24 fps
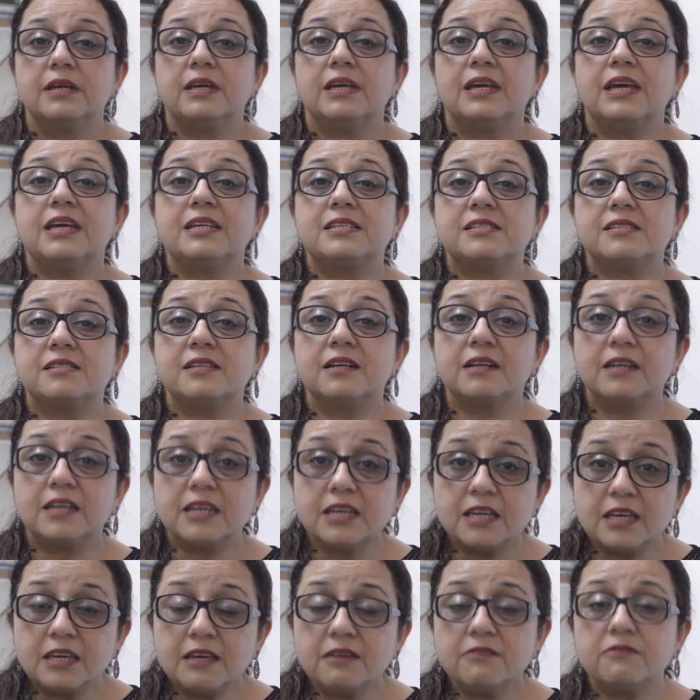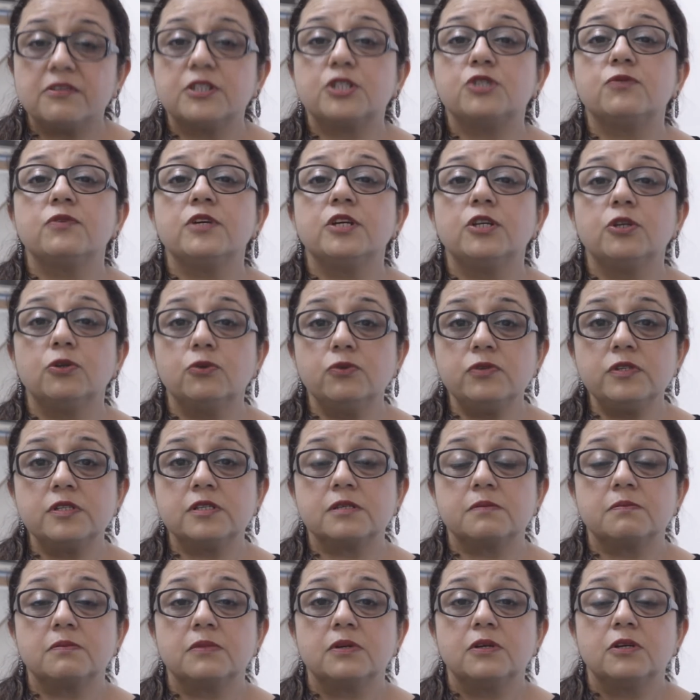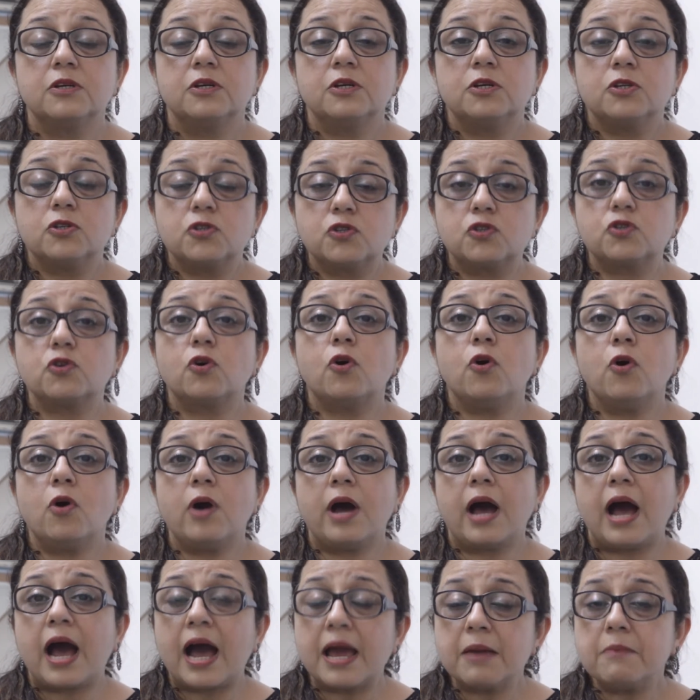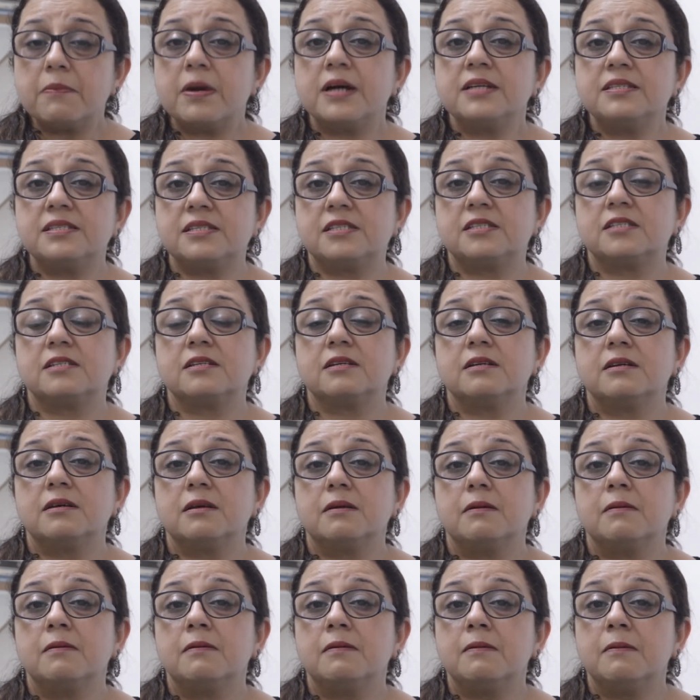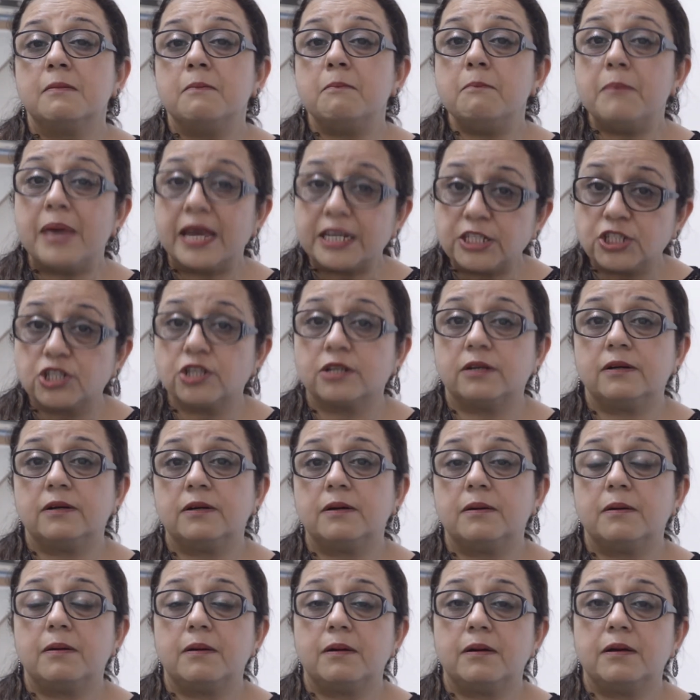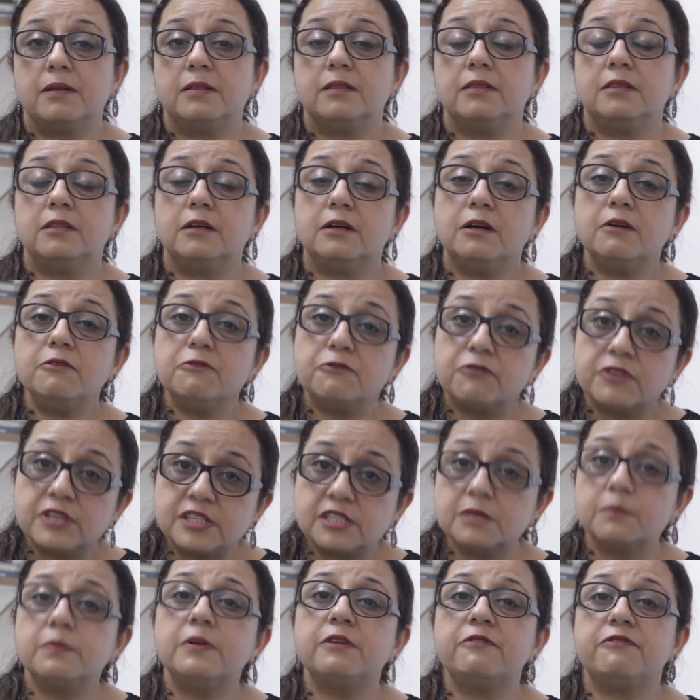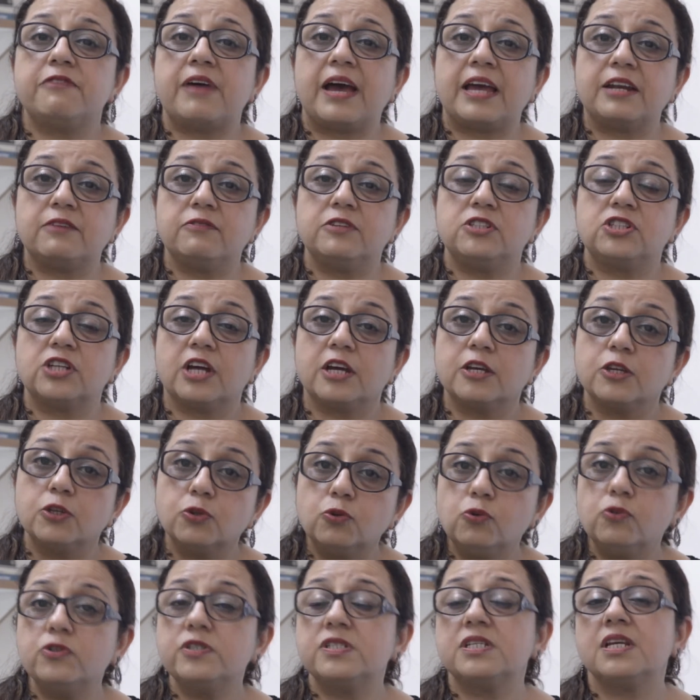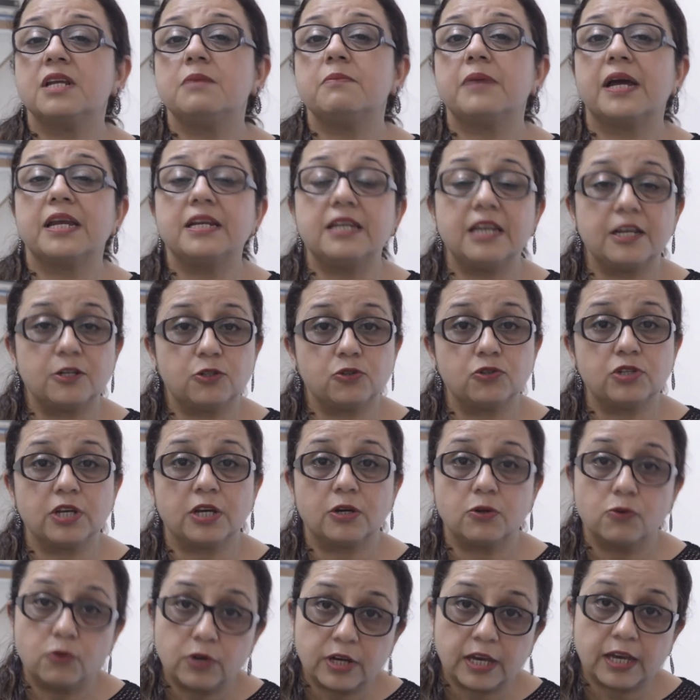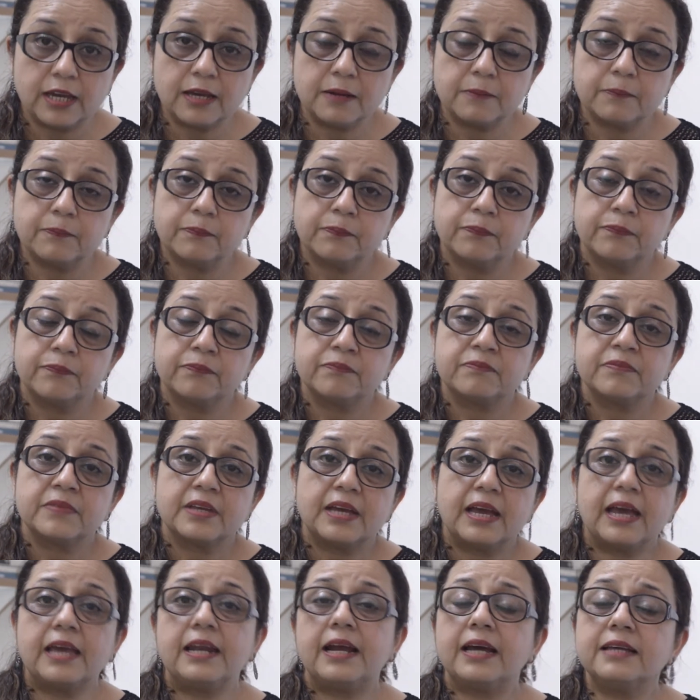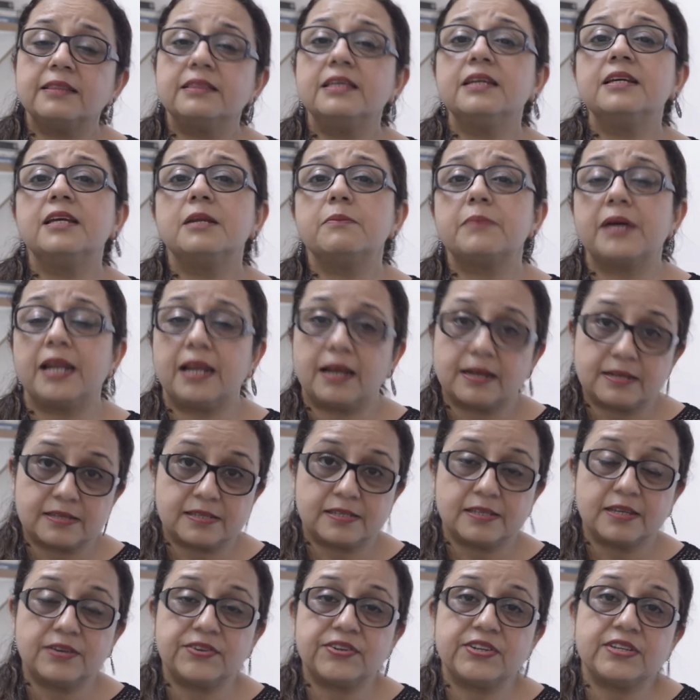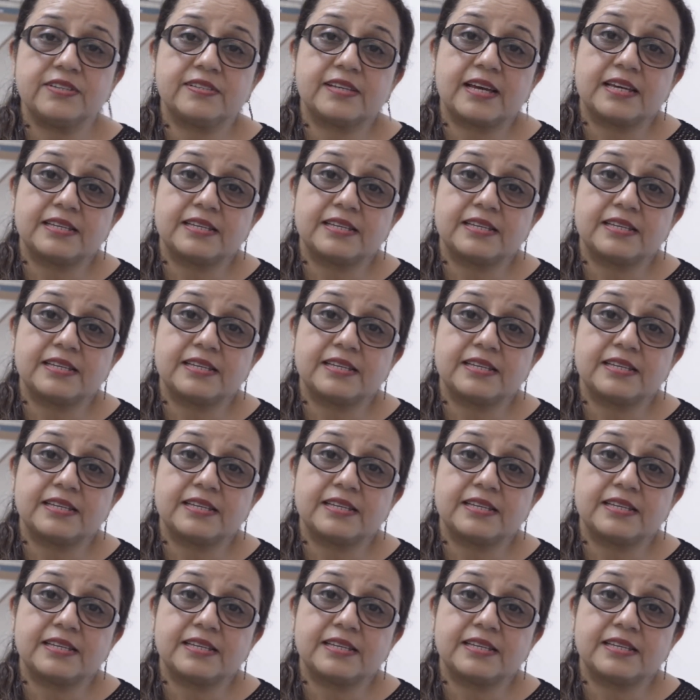it's the ghee which we use. So I must measure the visible fat which I used in my day-to-day cooking. And I think in my last series I